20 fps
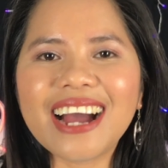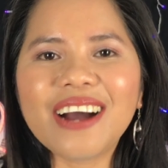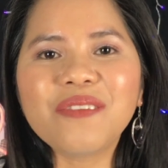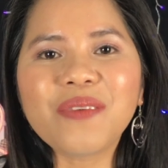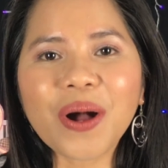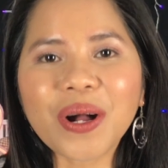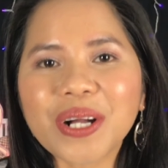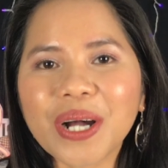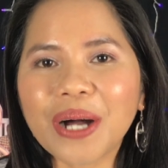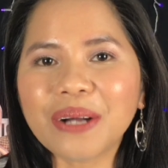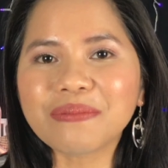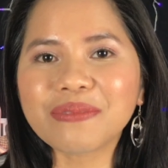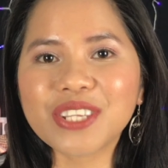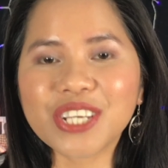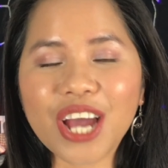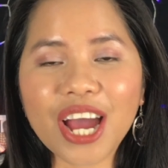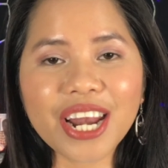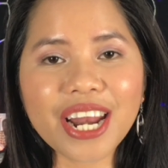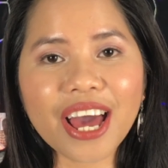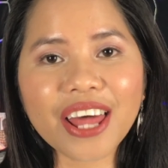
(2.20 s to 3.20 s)
welcome
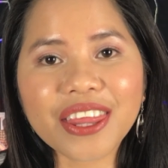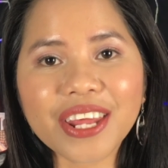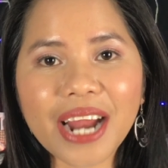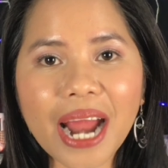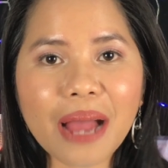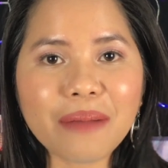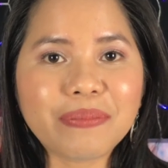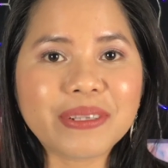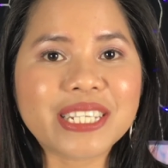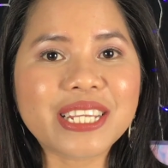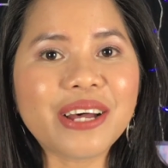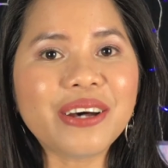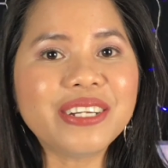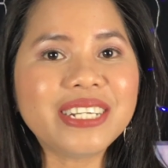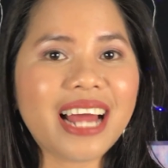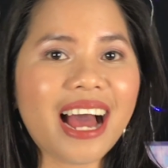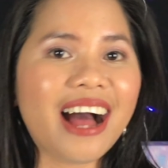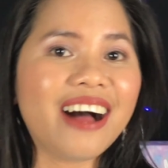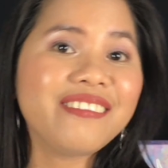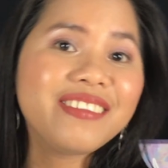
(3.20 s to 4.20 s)
to another episode
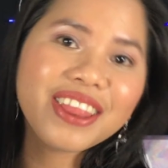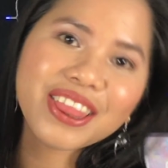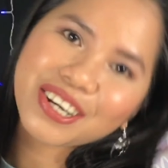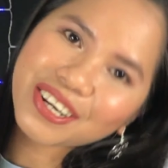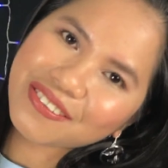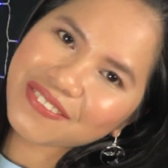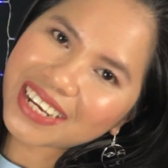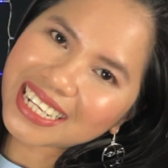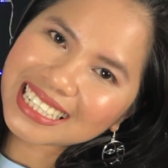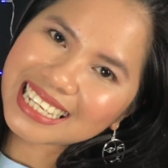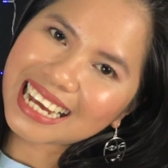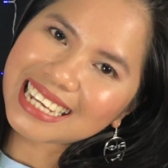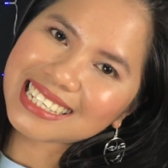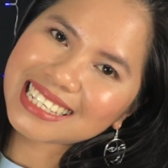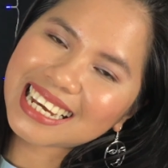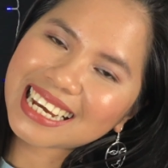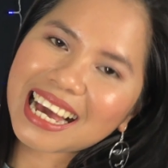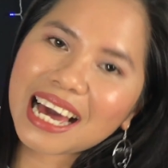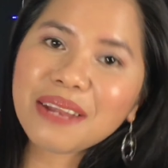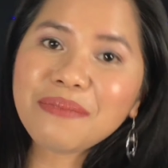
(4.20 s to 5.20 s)
of
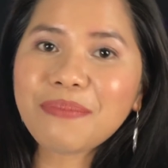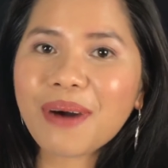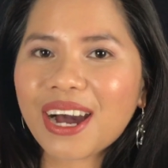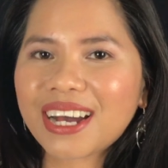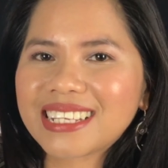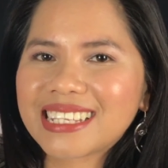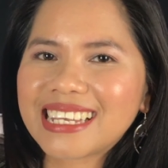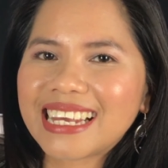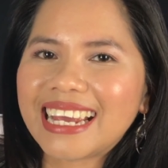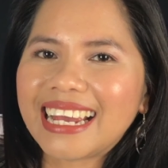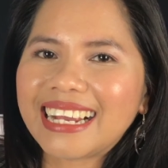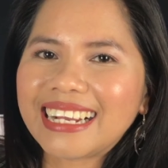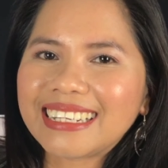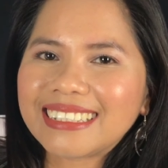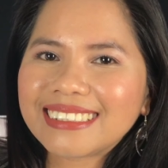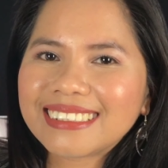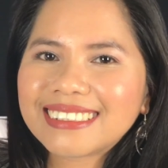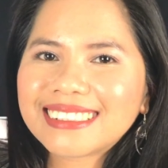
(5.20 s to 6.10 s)
Lookfantastic Unboxing.